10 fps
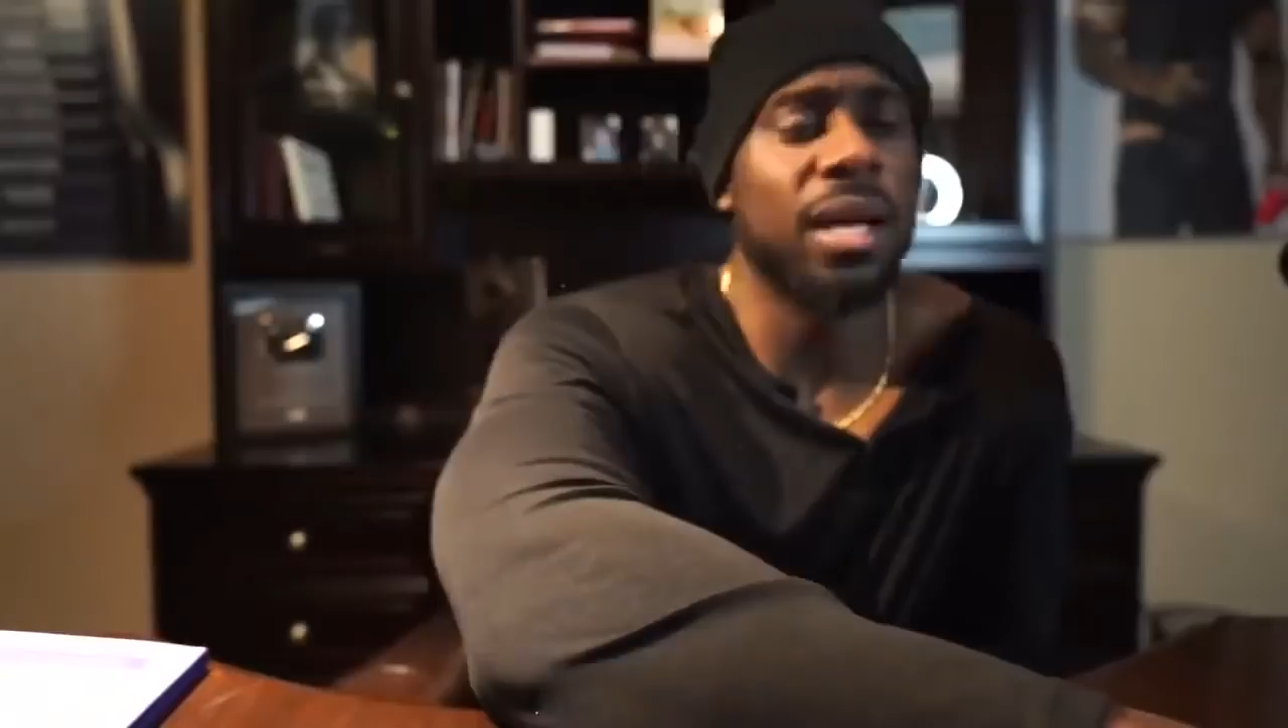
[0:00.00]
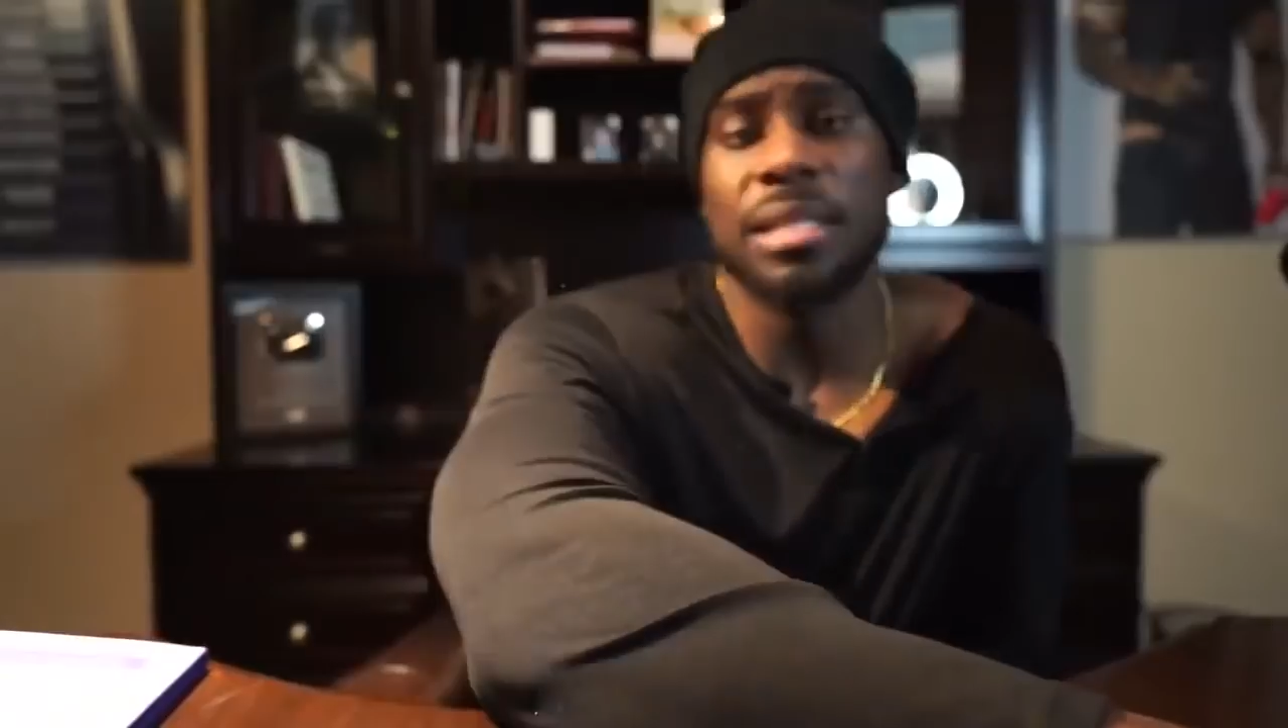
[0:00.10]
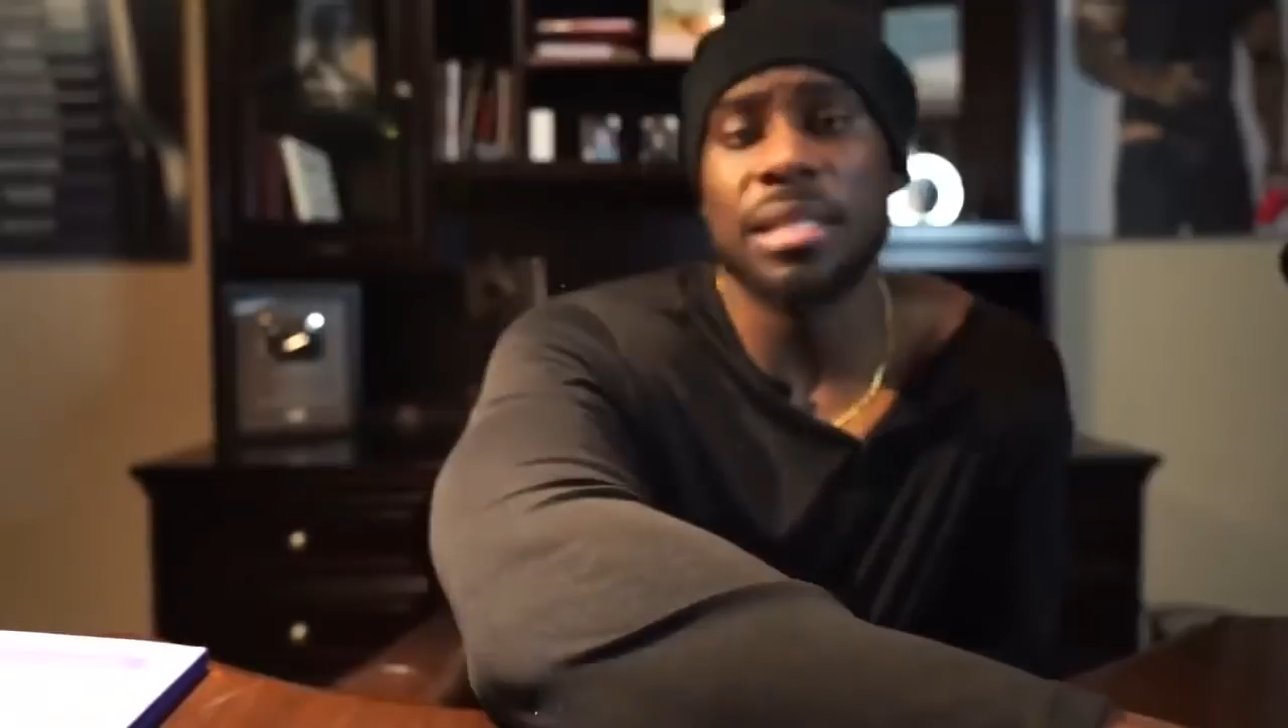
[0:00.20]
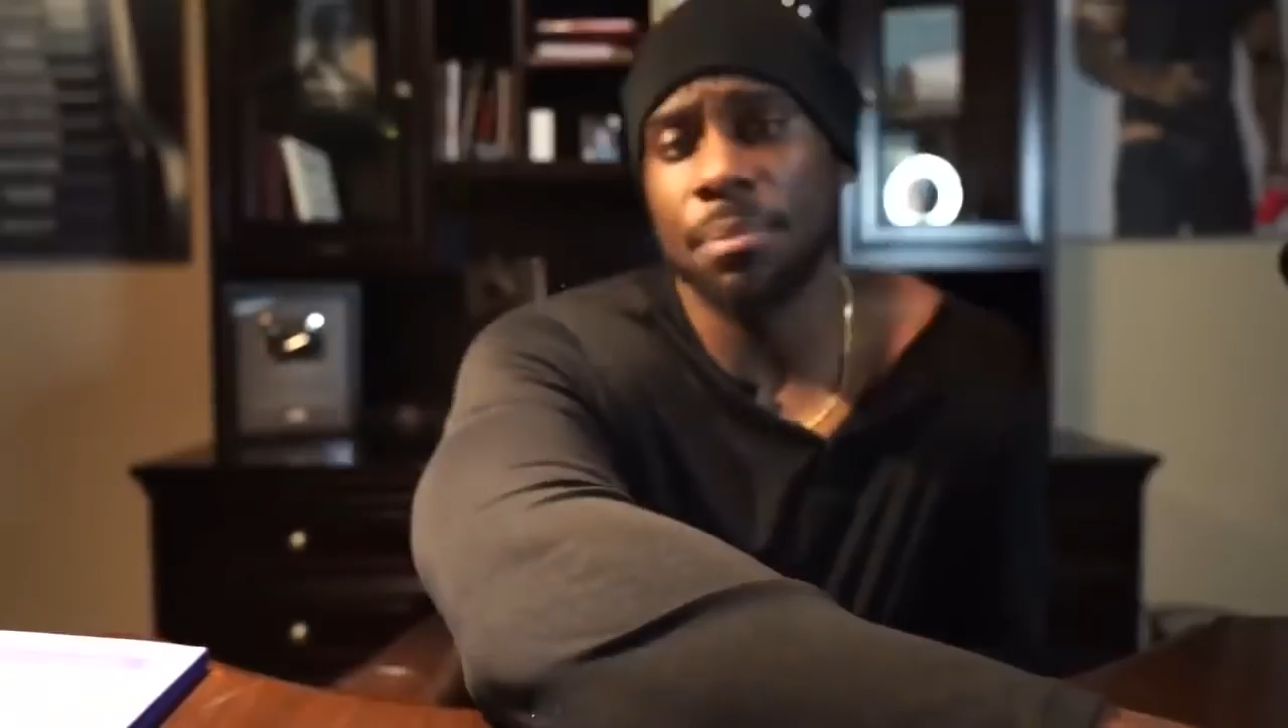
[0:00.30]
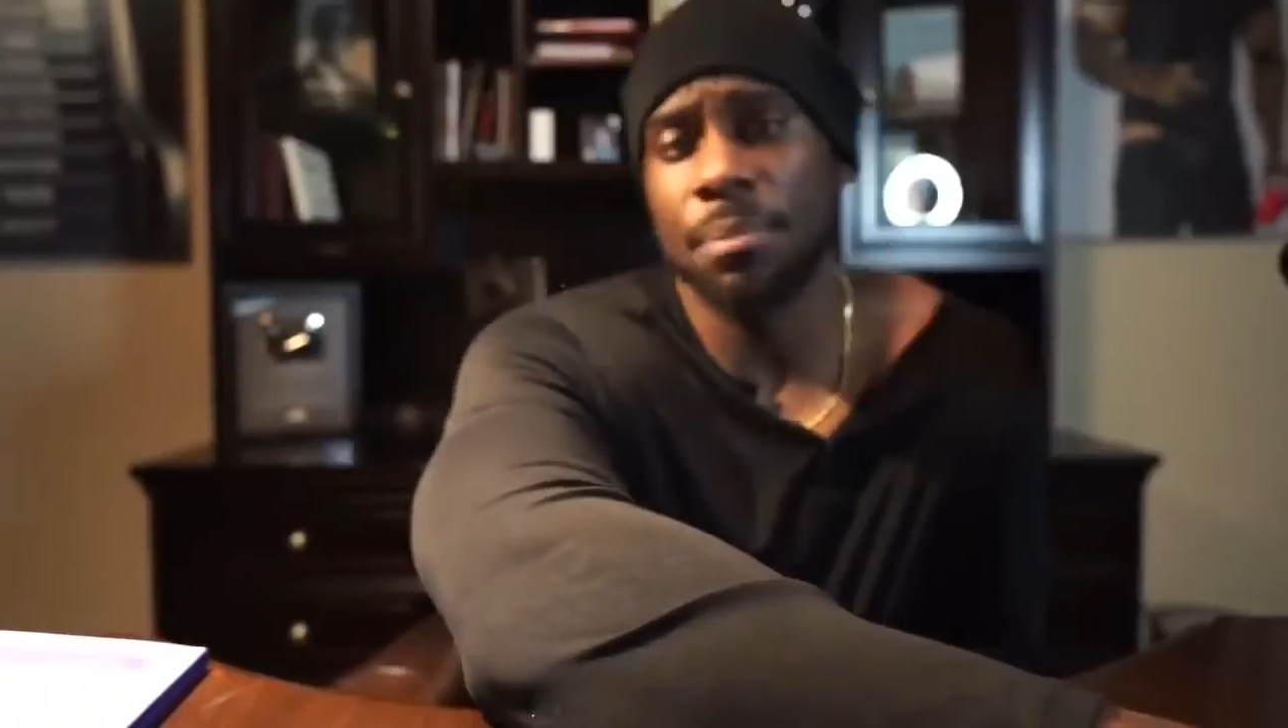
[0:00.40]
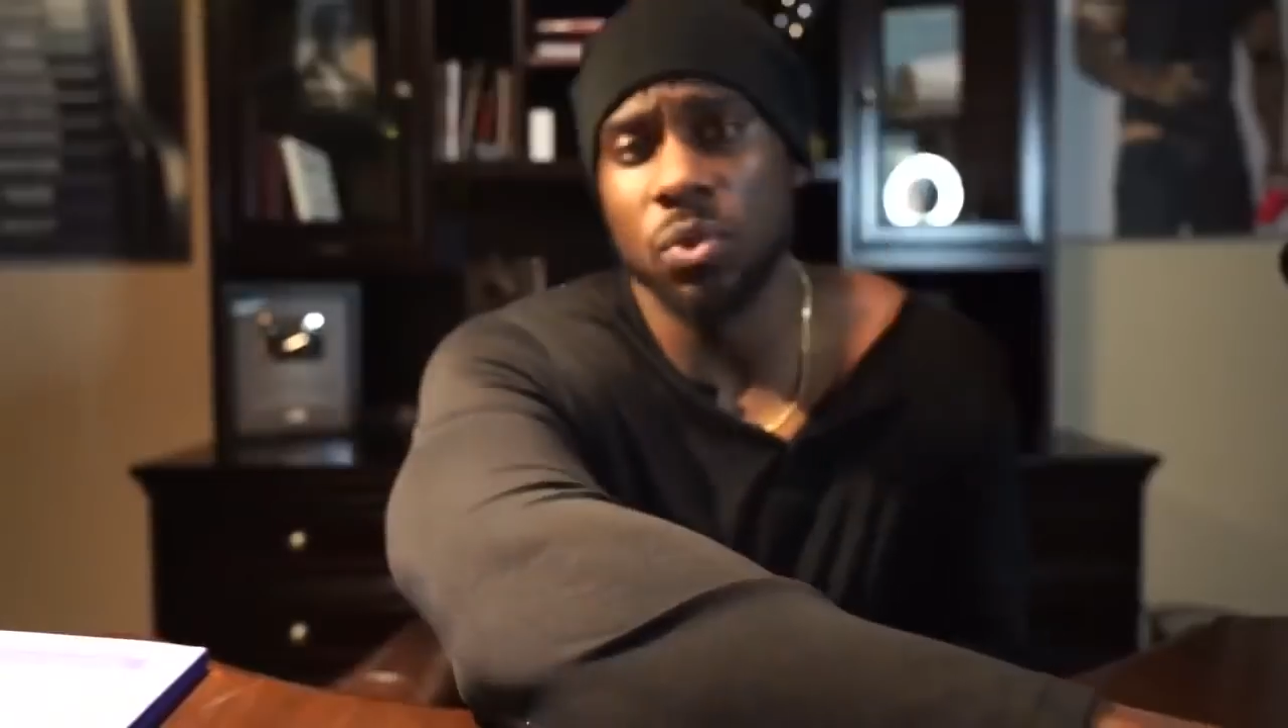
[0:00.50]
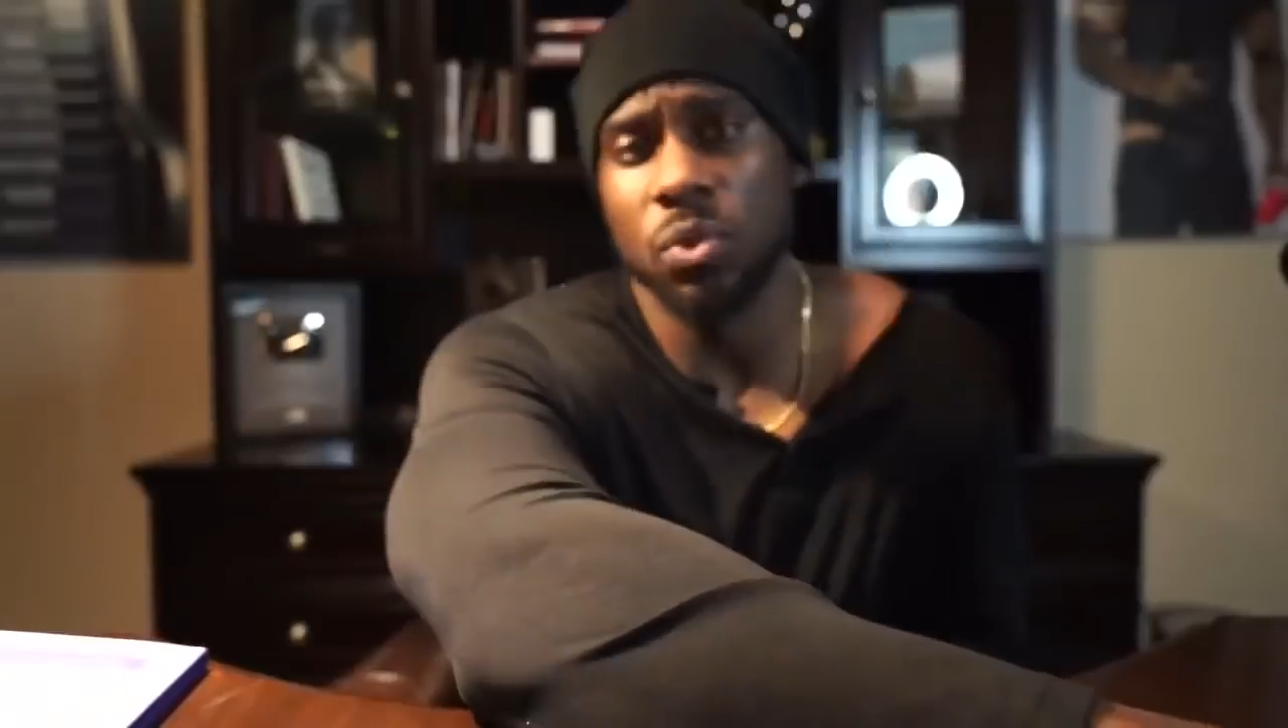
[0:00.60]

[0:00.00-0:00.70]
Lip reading: I absolutely